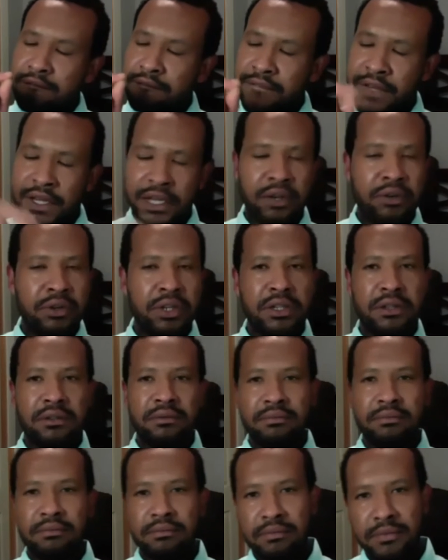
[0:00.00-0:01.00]
very
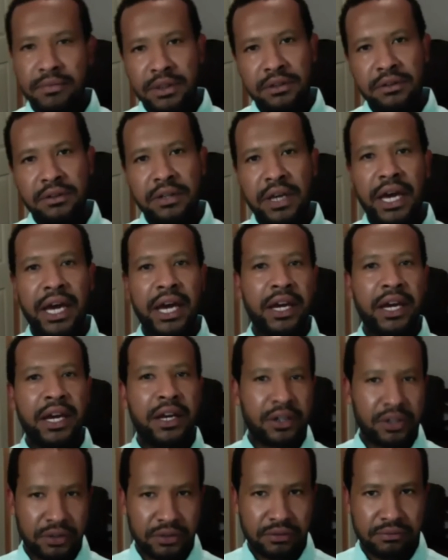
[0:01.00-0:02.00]

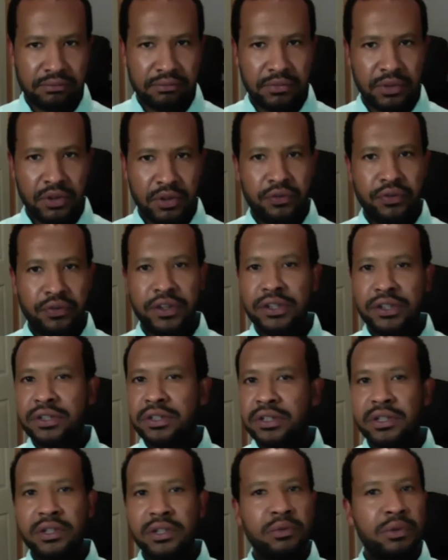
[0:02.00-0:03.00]
tired of
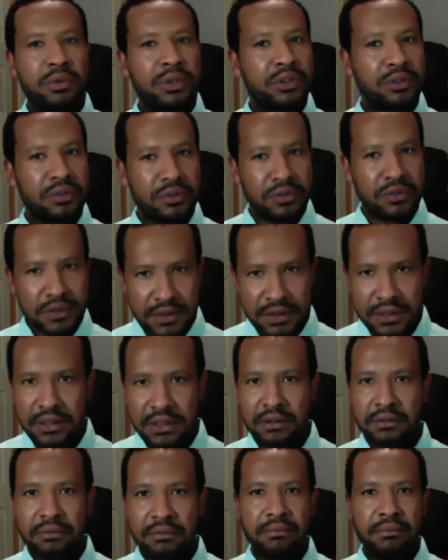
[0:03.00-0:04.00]
continuing to see